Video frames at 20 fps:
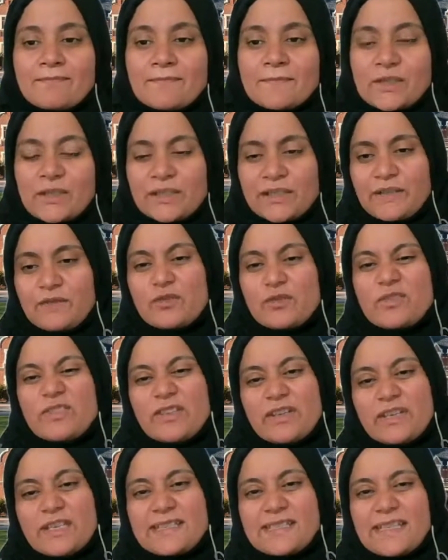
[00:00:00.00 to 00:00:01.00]
So I'll give you
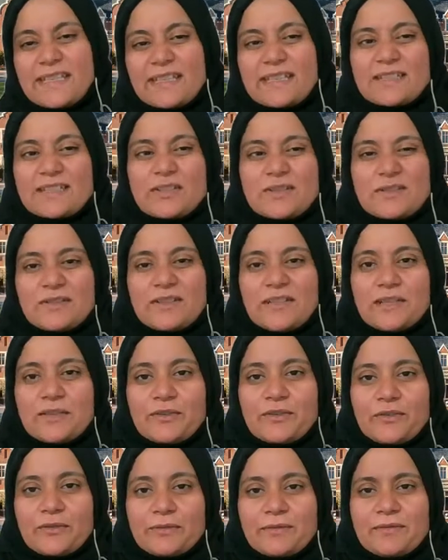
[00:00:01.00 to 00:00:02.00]
30 seconds to
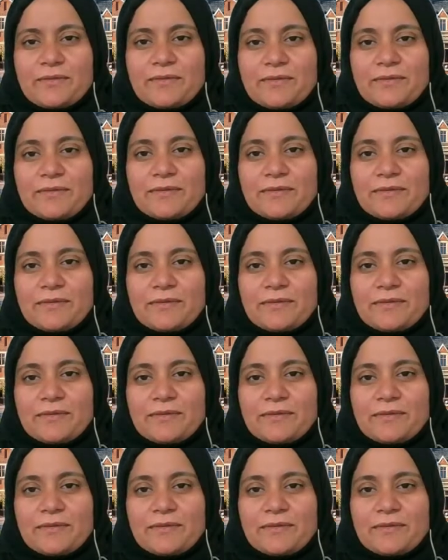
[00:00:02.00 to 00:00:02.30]
think through.